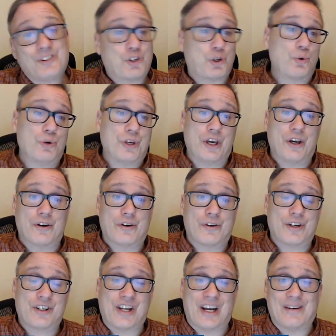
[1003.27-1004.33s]
2
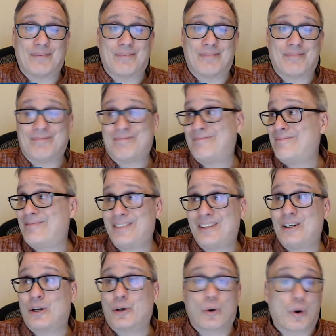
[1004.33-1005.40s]
years at,
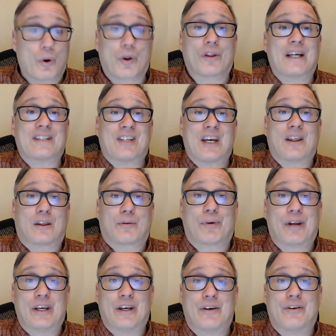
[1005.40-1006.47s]
or let's say
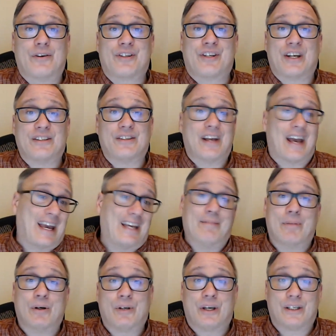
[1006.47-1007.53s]
3 years at $8
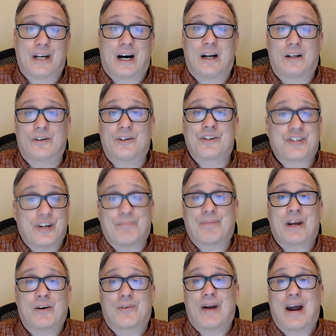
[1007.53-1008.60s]
million,
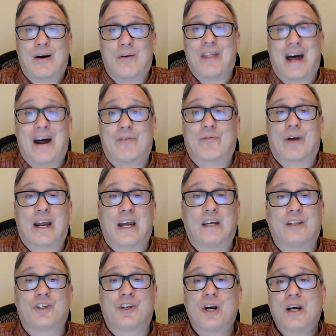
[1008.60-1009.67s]
something around that
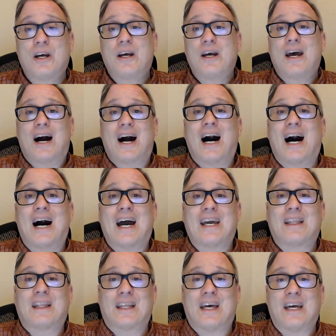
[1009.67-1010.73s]
range,
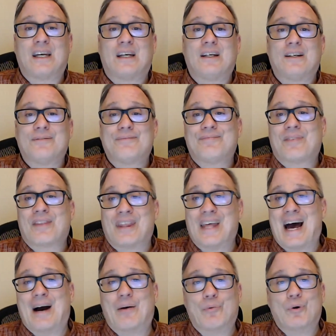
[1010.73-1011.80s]
I think
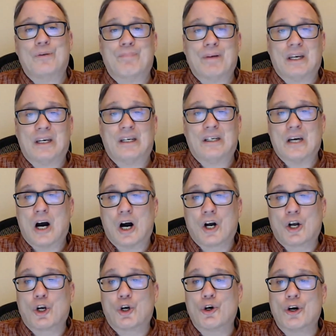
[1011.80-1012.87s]
that would be a
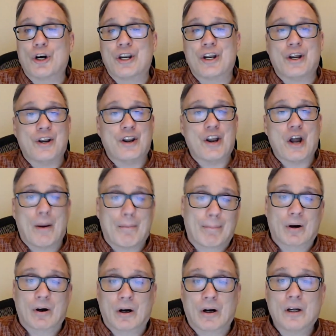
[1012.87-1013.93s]
good
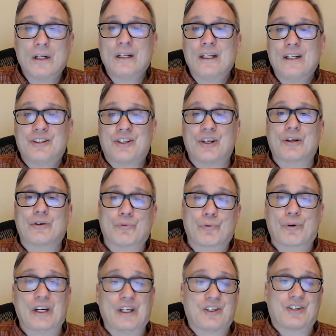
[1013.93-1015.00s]
number to
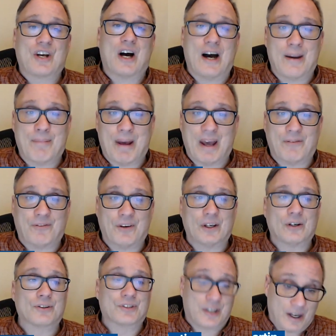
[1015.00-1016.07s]
re-sign
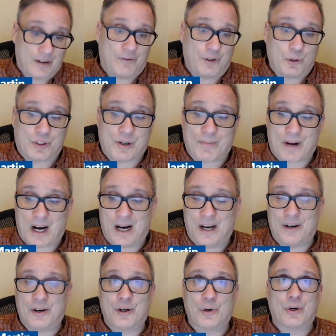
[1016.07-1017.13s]
Mayfield, give you some
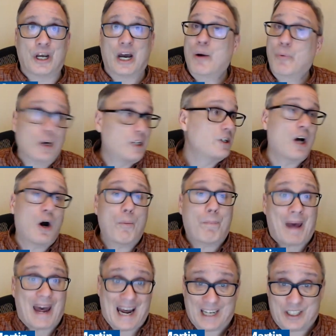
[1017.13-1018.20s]
continuity. I wouldn't go
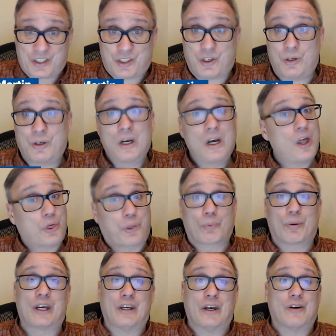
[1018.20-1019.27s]
past
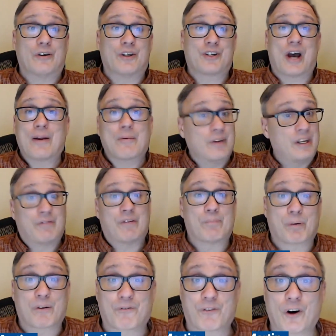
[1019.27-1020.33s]
3 years. I'd even
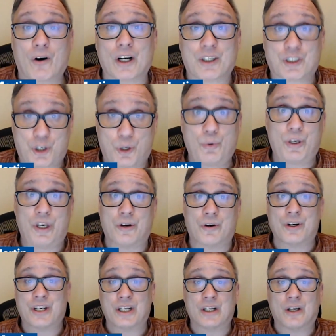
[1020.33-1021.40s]
prefer a 2-year
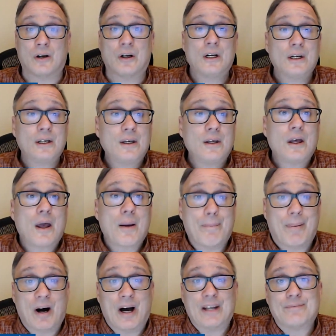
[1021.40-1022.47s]
deal.
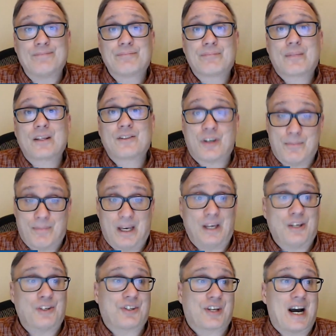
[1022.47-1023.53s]
But to
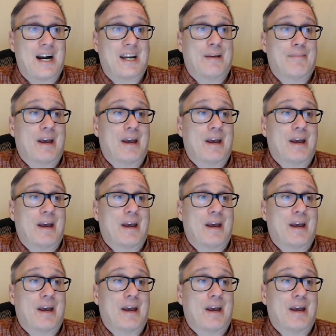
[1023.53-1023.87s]
me, Scotty